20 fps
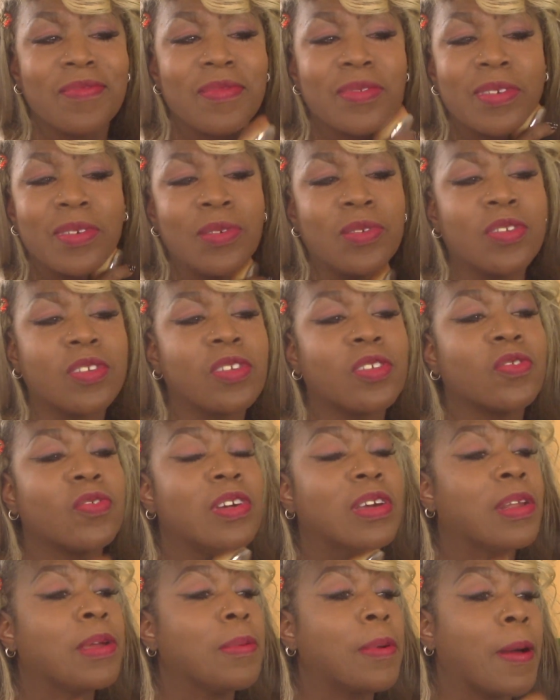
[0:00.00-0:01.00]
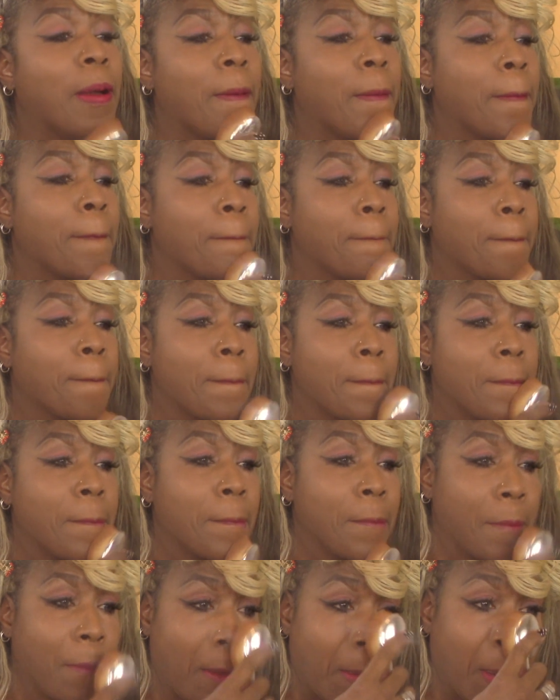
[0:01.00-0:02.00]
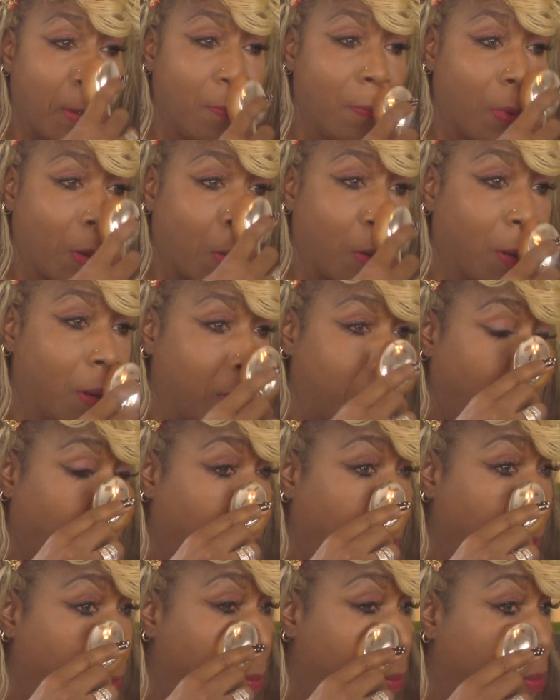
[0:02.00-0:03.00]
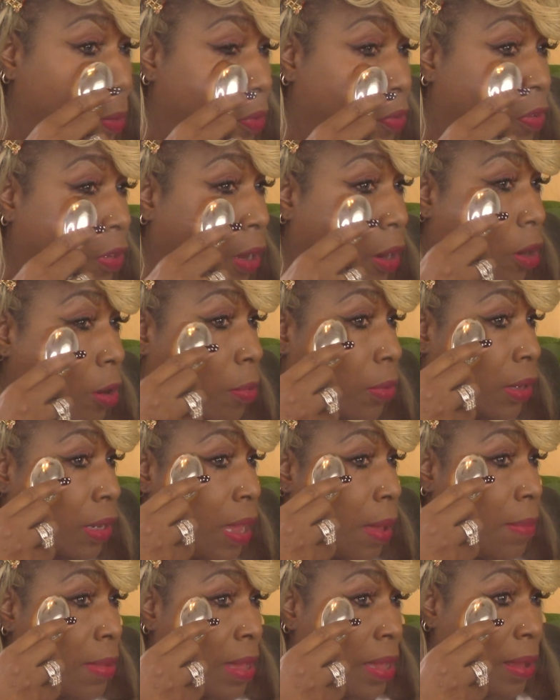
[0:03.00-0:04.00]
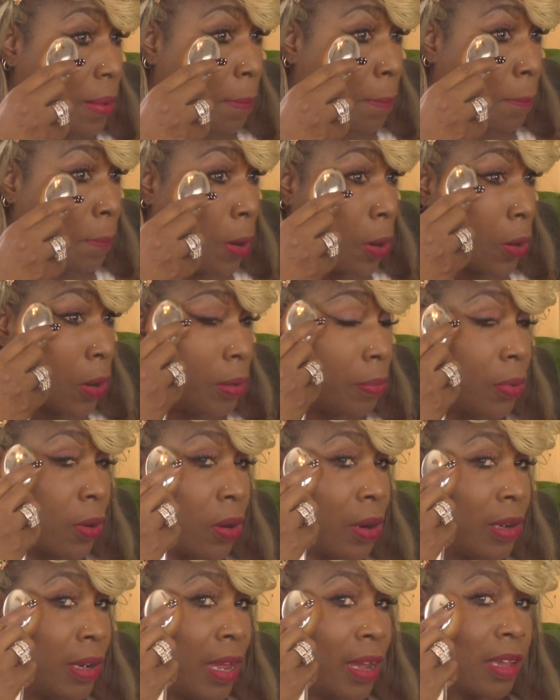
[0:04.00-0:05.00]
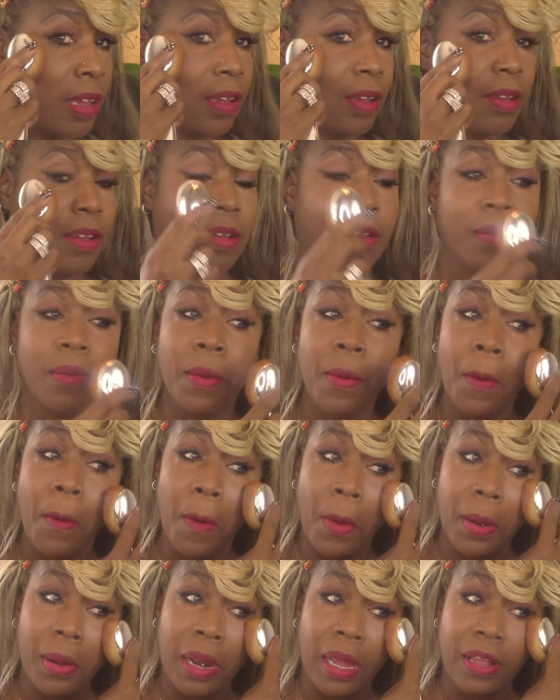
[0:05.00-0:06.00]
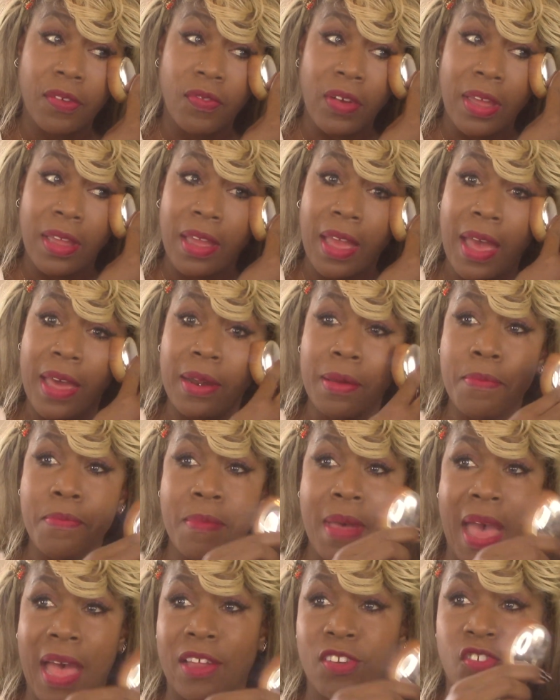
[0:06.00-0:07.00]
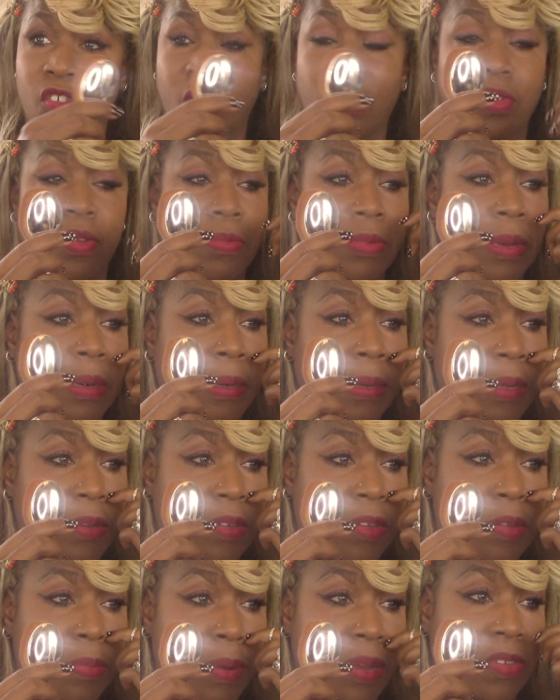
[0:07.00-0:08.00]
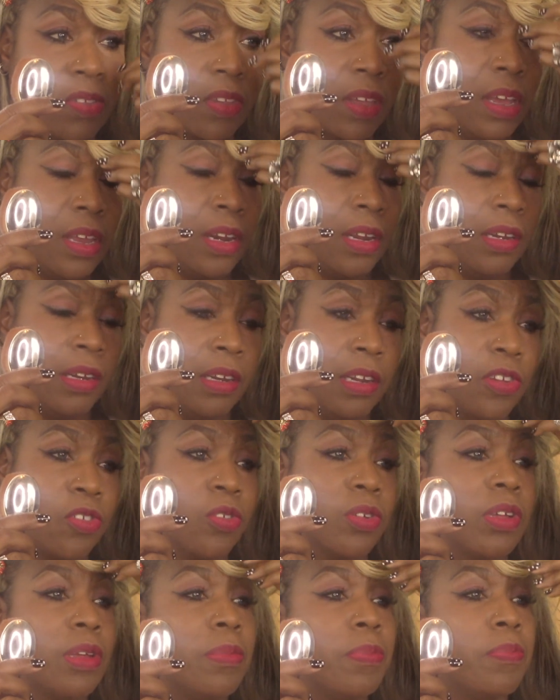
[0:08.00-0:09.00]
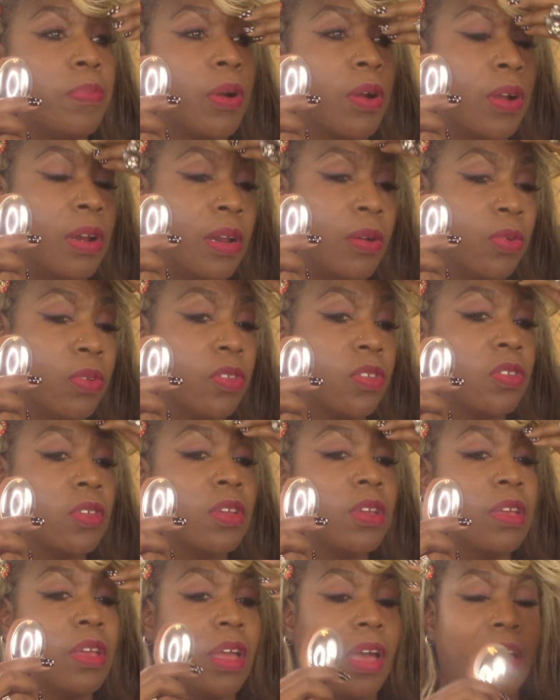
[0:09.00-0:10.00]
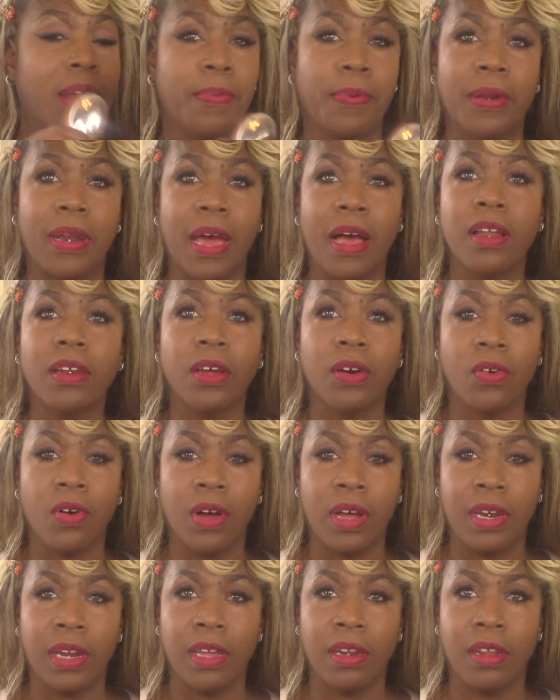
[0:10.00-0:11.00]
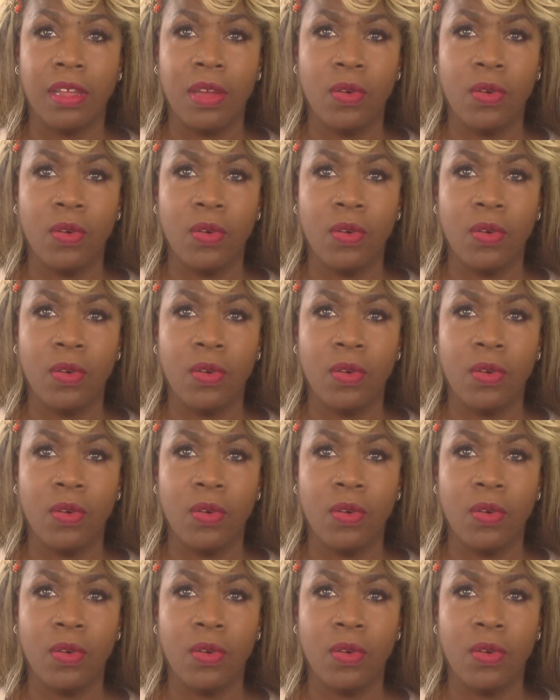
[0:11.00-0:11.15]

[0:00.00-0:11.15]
It's just funny, but it burned terribly. I mean, burn, like if I had a match or something lit into my skin, it literally burned. I had to put aloe on it. Mm-hmm.